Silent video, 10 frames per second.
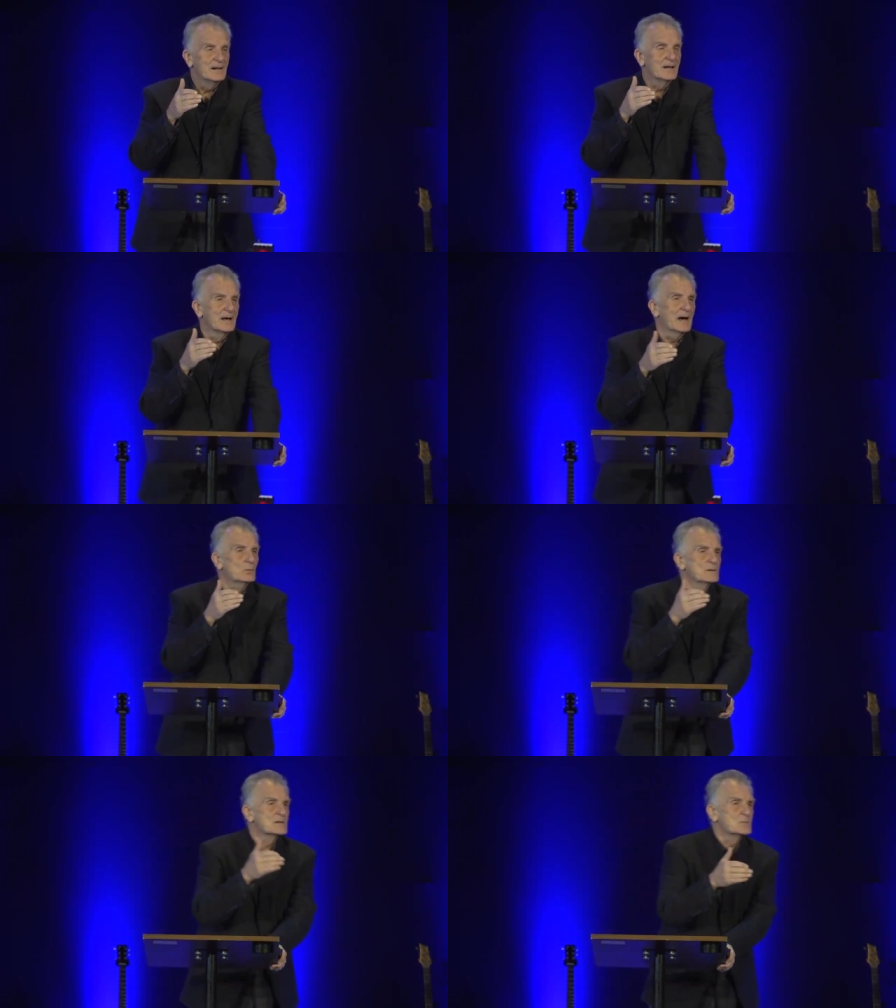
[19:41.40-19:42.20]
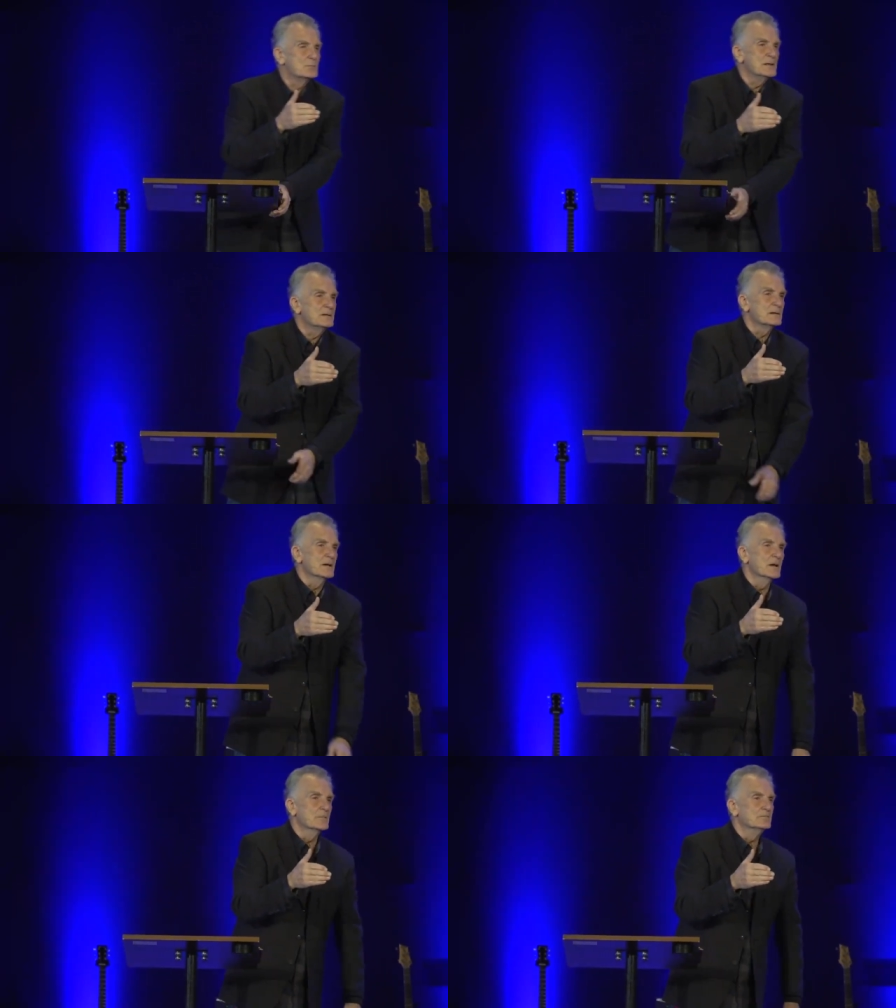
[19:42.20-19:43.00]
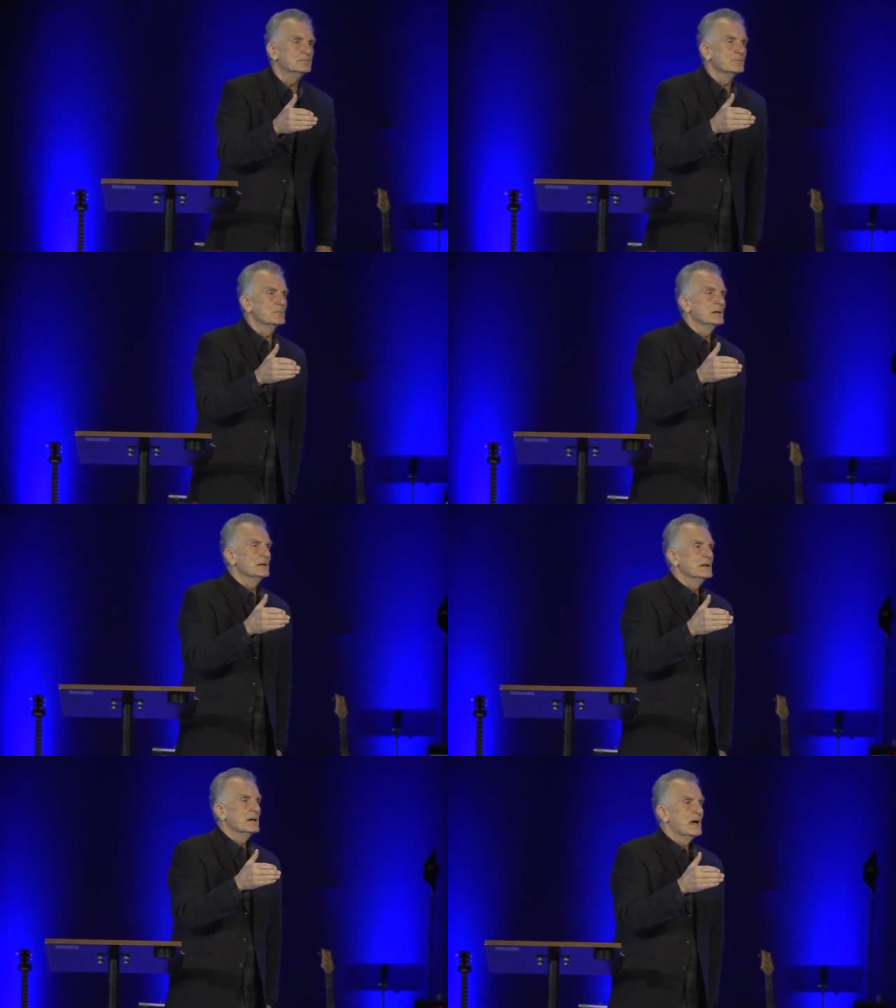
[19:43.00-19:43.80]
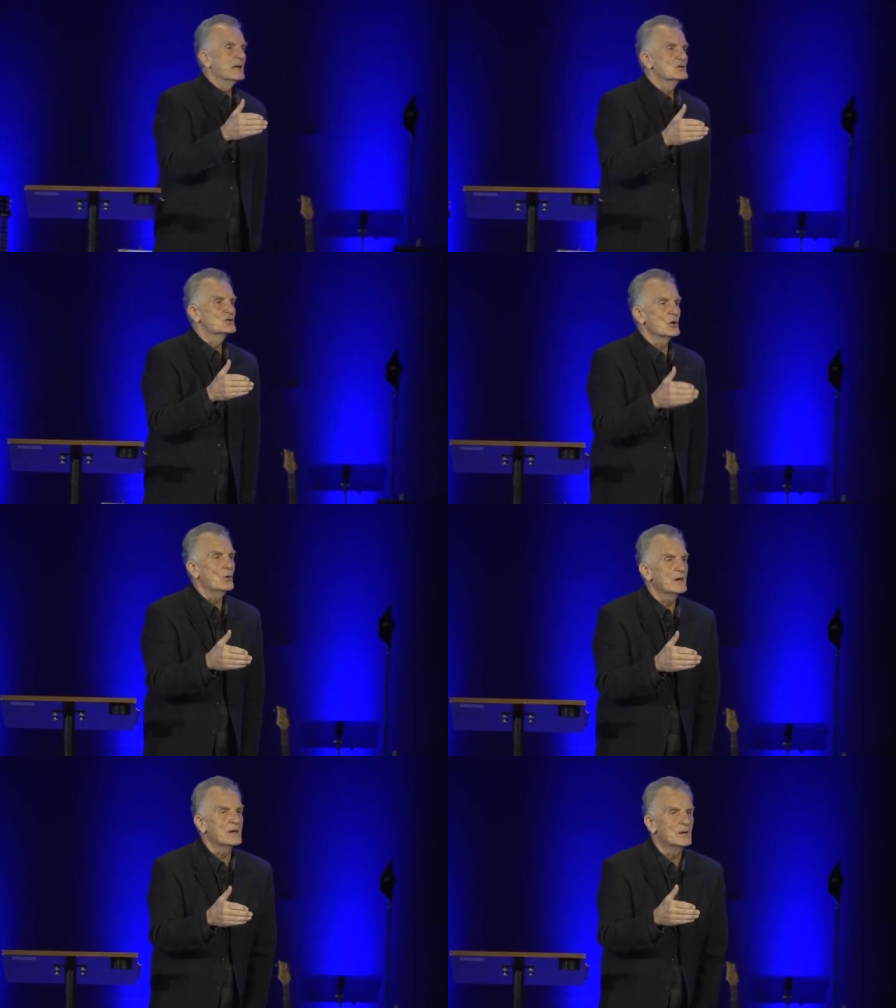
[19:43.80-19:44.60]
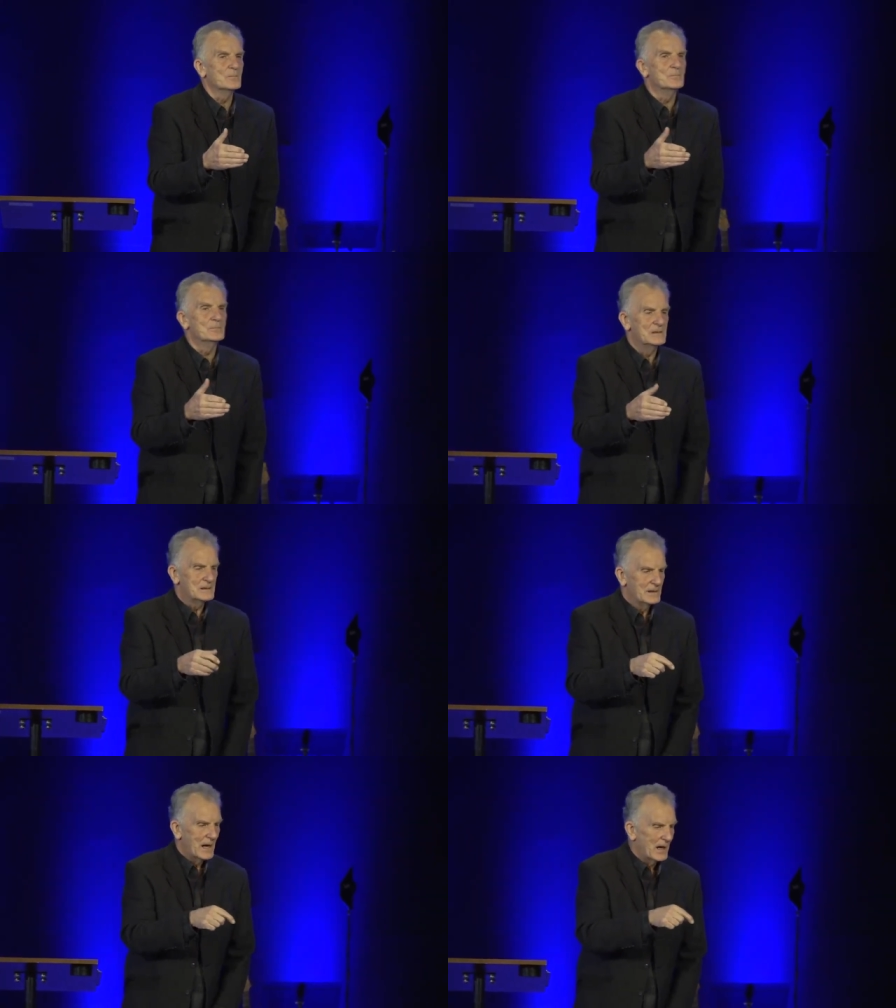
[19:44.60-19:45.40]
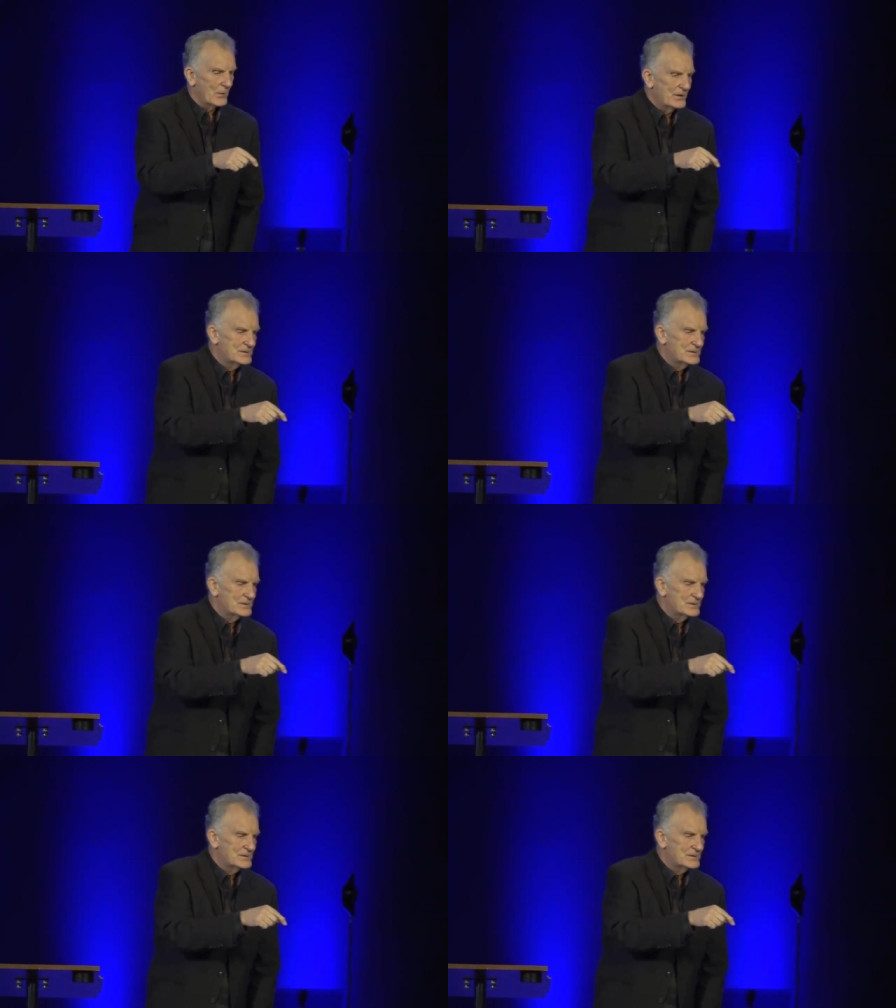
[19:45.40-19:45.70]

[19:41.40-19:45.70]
God would speak to him and show him how the